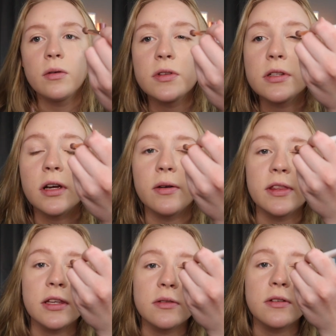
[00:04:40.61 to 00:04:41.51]
Start
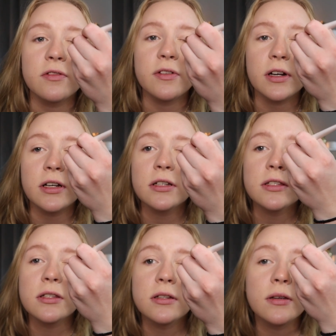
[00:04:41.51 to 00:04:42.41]
with this one
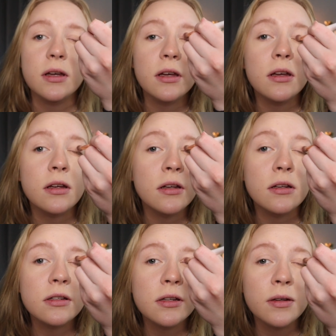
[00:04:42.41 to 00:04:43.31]
first,
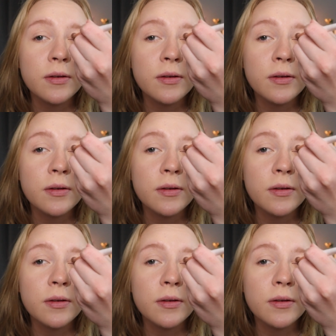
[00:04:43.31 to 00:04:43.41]
and